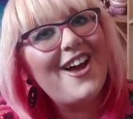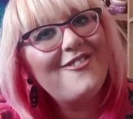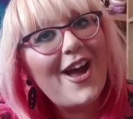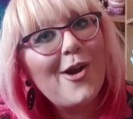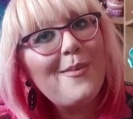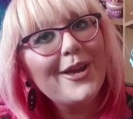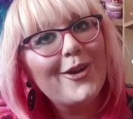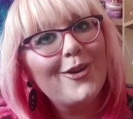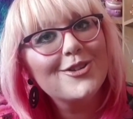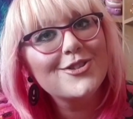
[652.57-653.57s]
love how
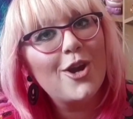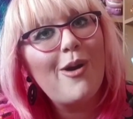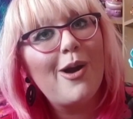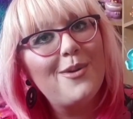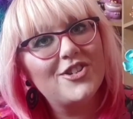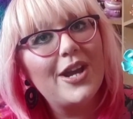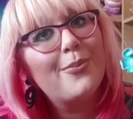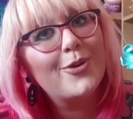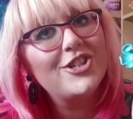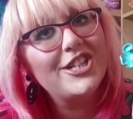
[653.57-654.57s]
my girls know how much I
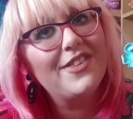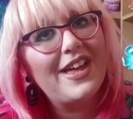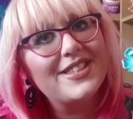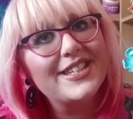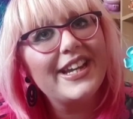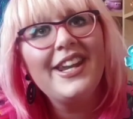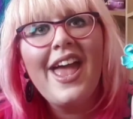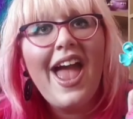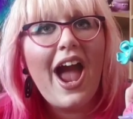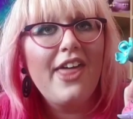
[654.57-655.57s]
appreciate that
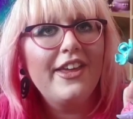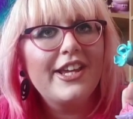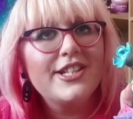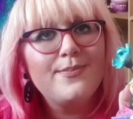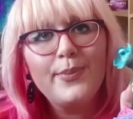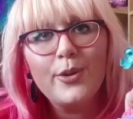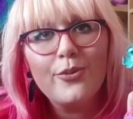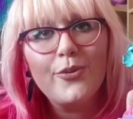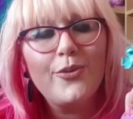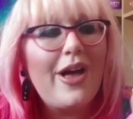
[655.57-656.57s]
scene. I think it's
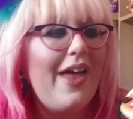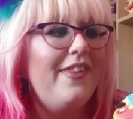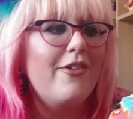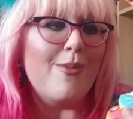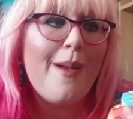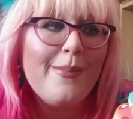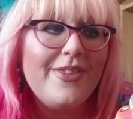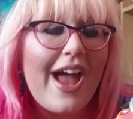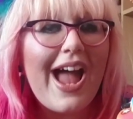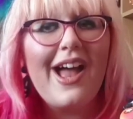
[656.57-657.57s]
beautiful and they
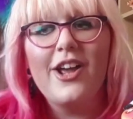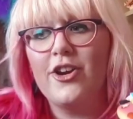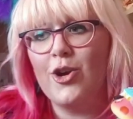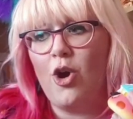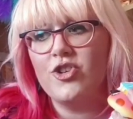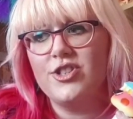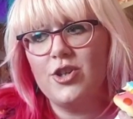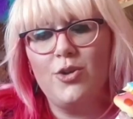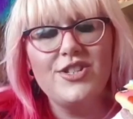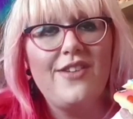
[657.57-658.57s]
remembered that. I got a
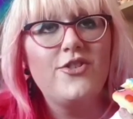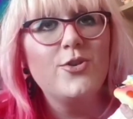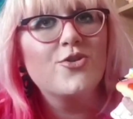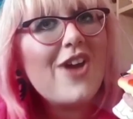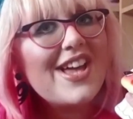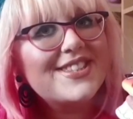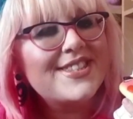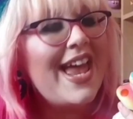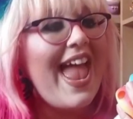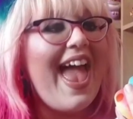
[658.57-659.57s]
gorgeous golden afternoon dress
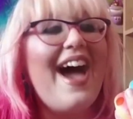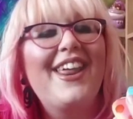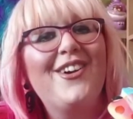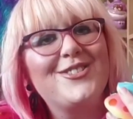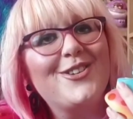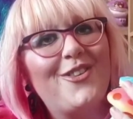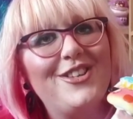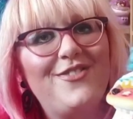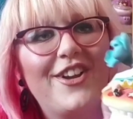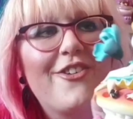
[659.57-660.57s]
and I also got this